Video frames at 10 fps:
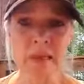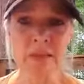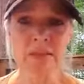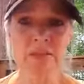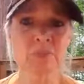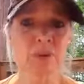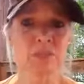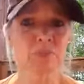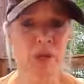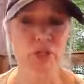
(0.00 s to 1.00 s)
that's
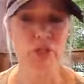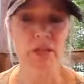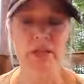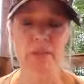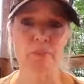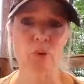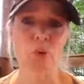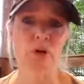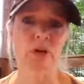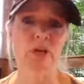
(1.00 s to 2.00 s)
especially
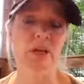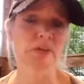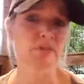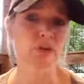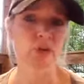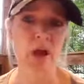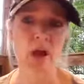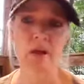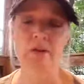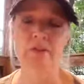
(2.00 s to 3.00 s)
important if you
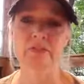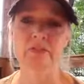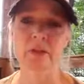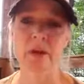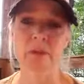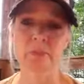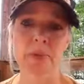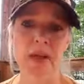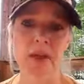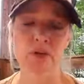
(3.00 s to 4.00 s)
have
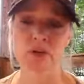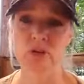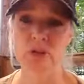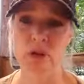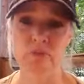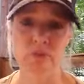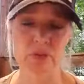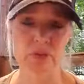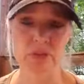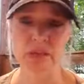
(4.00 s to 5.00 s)
pain or discomfort
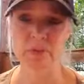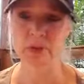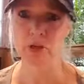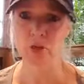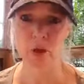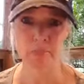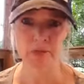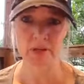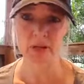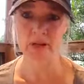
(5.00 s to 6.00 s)
that's keeping you up
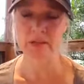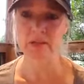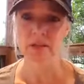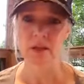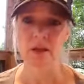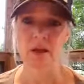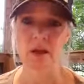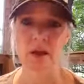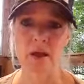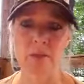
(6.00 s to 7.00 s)
at night.
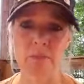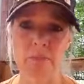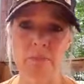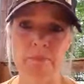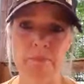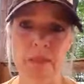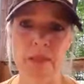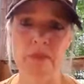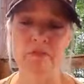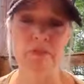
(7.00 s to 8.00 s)

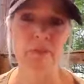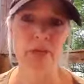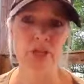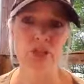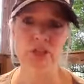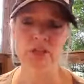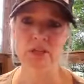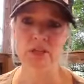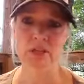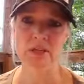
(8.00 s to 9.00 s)
Inflammation
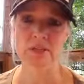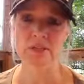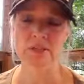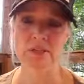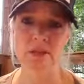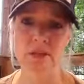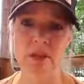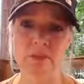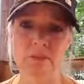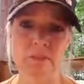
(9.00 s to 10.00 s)
is
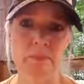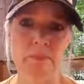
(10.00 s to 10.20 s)
a